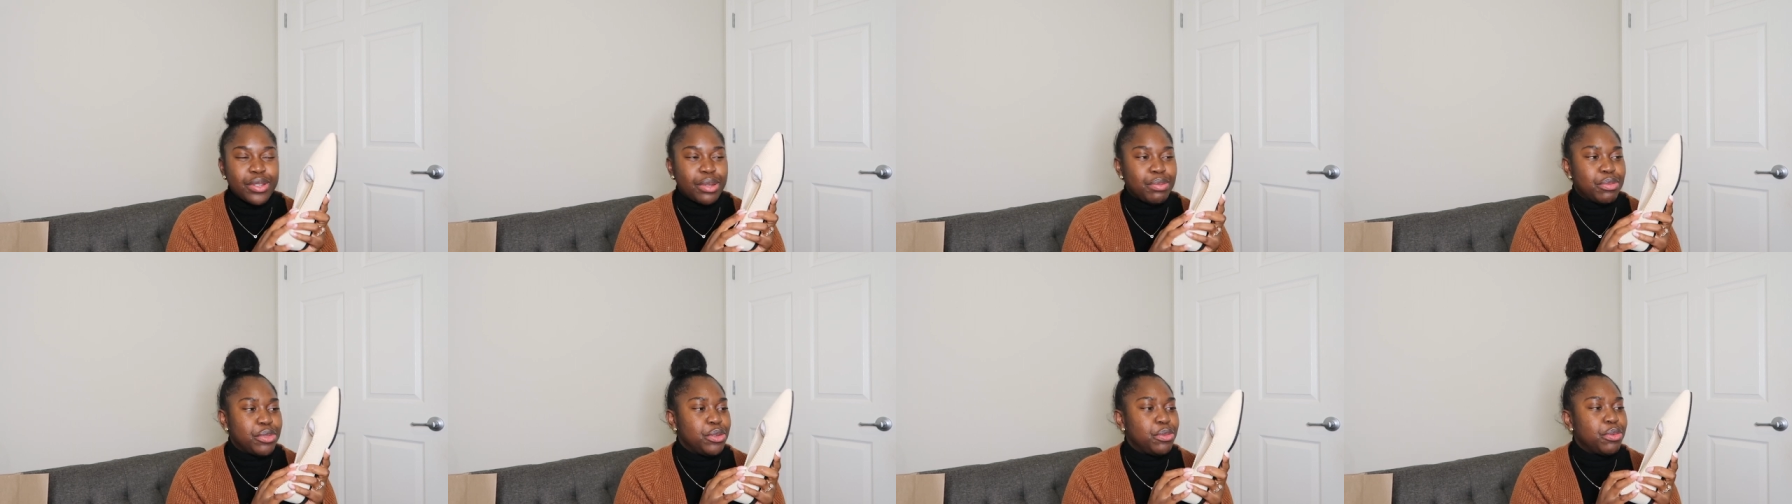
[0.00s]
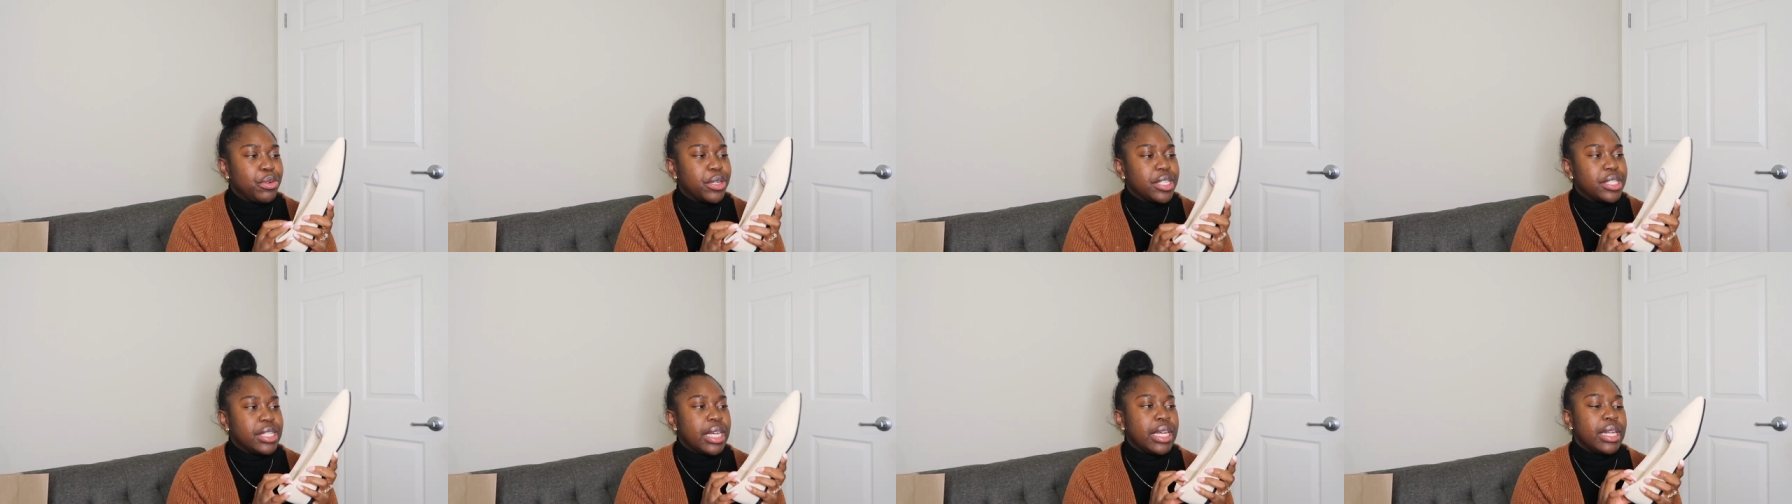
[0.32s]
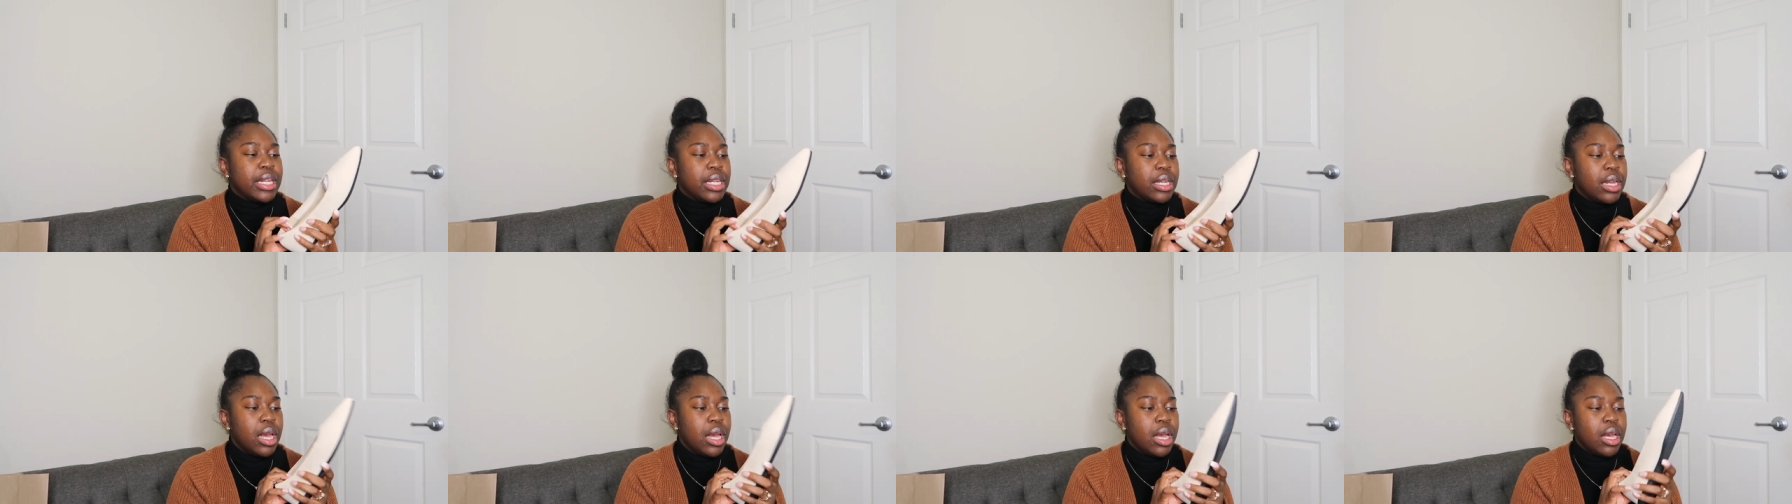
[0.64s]
So I'm super
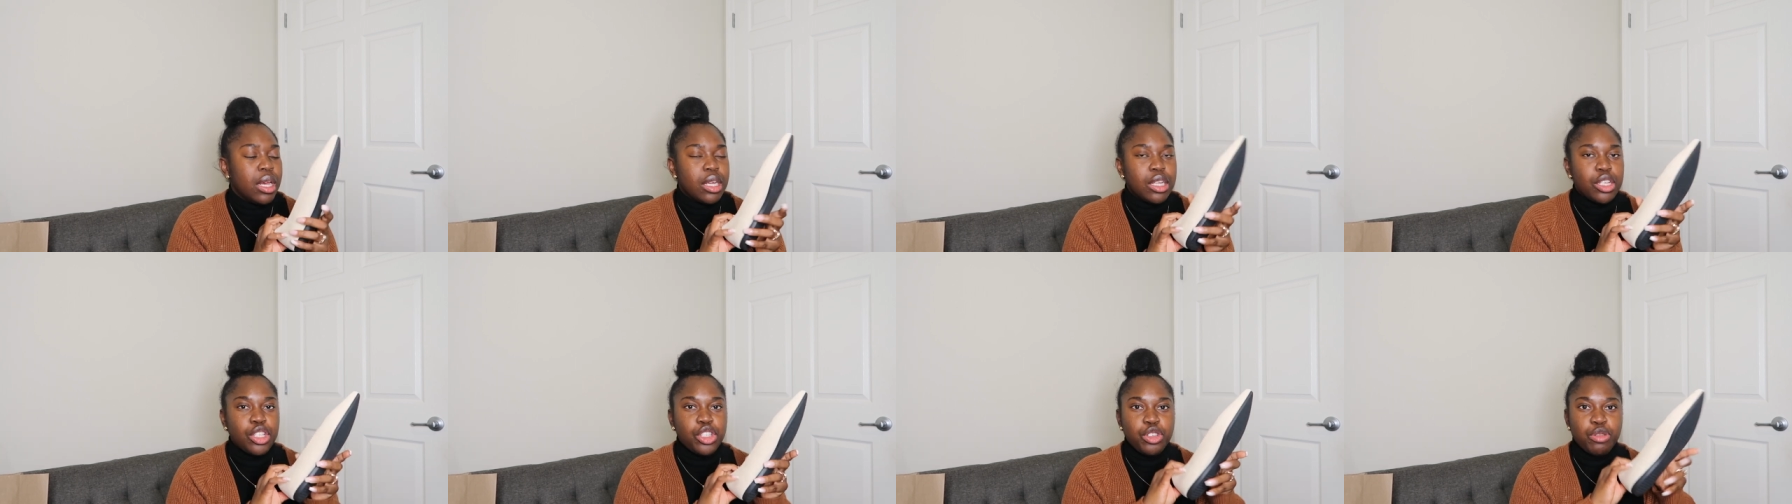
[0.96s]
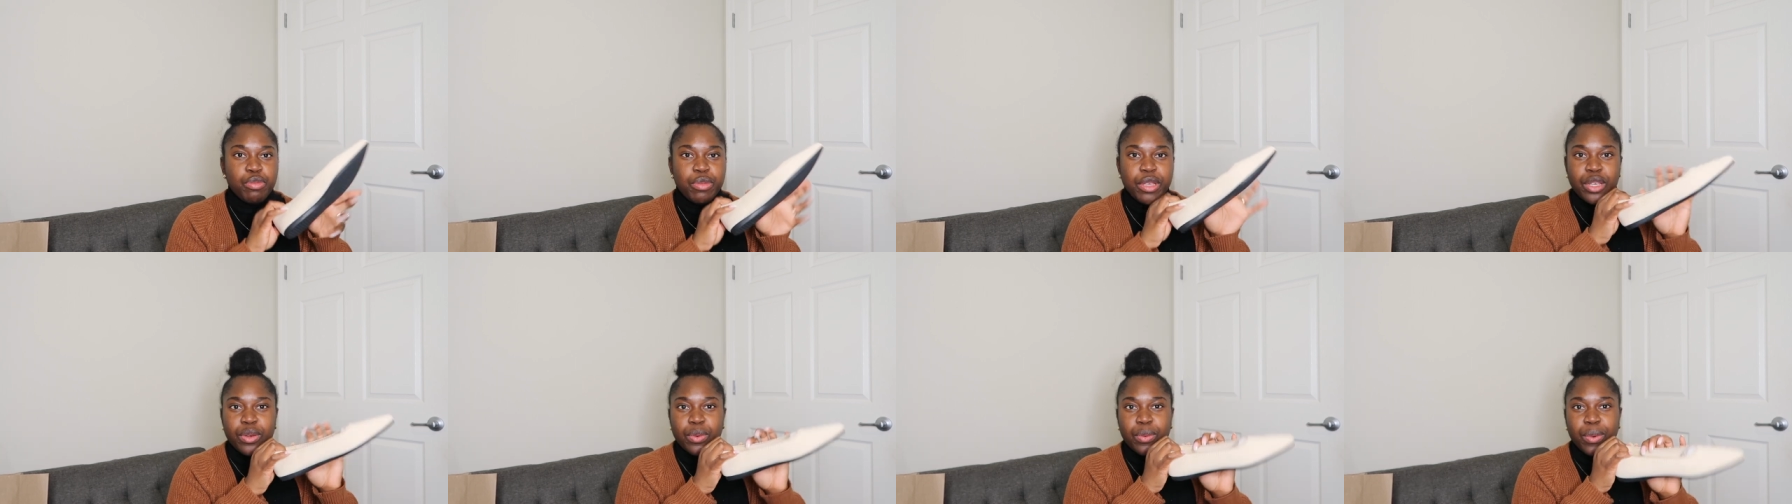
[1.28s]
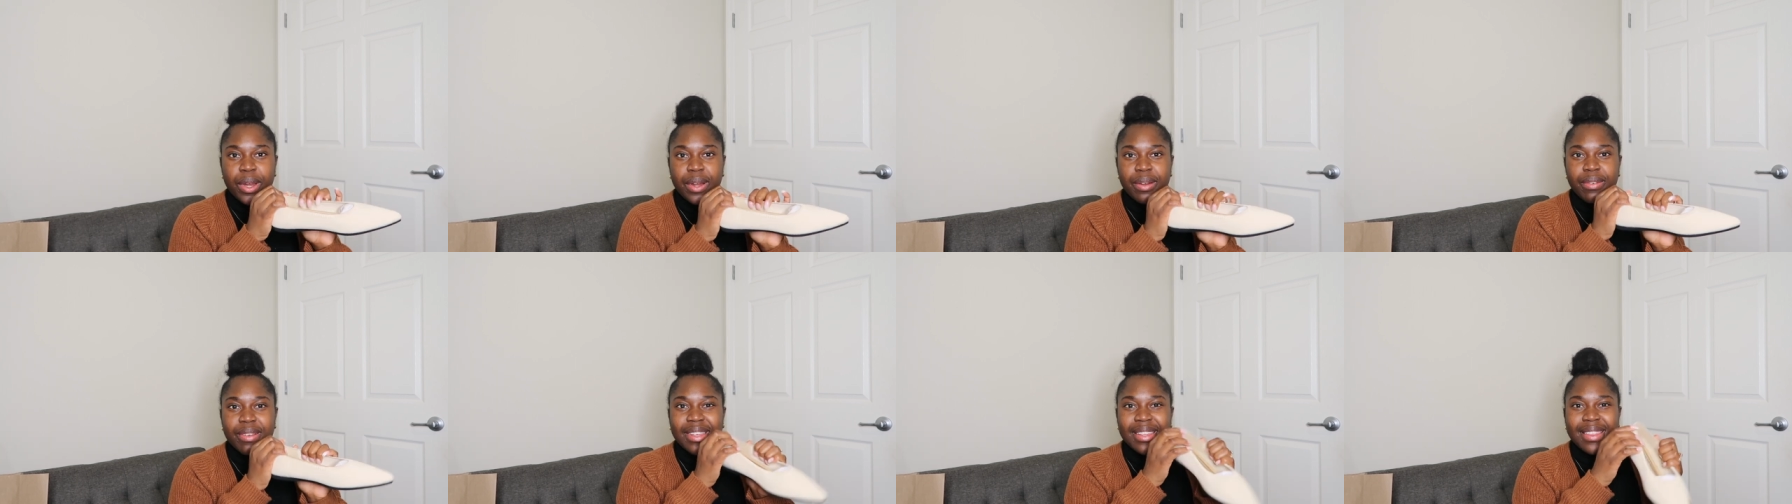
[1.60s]
excited to be
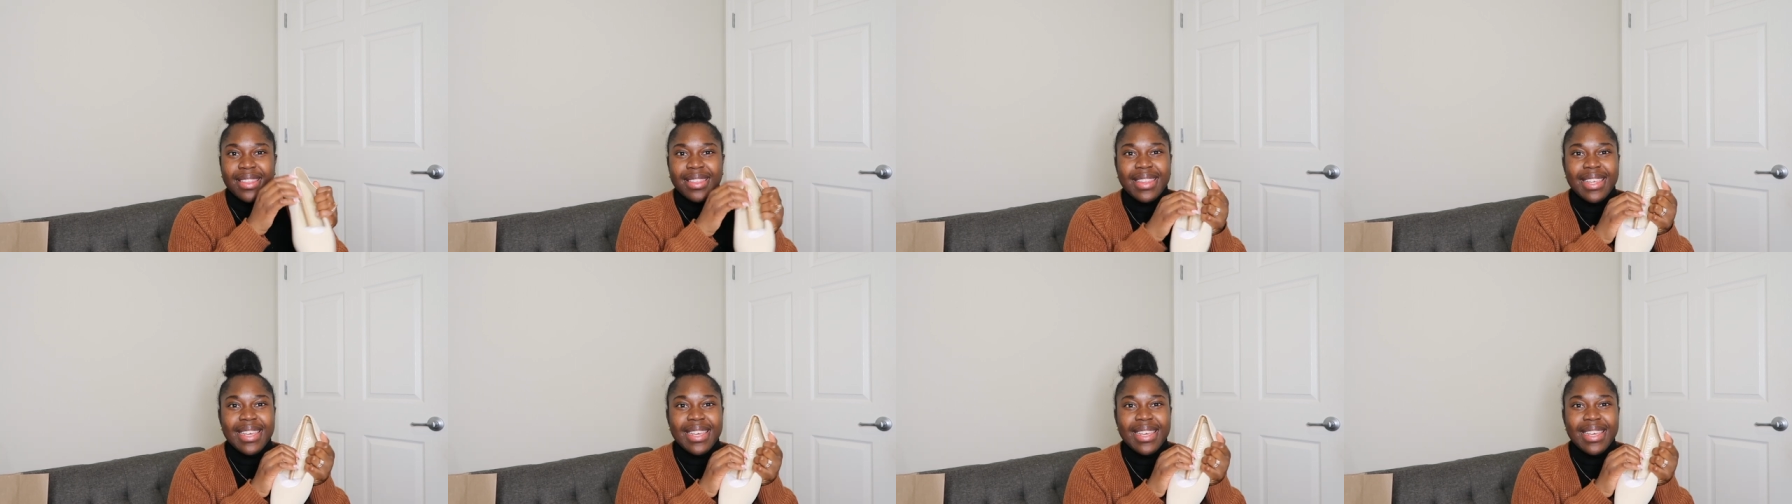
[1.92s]
wearing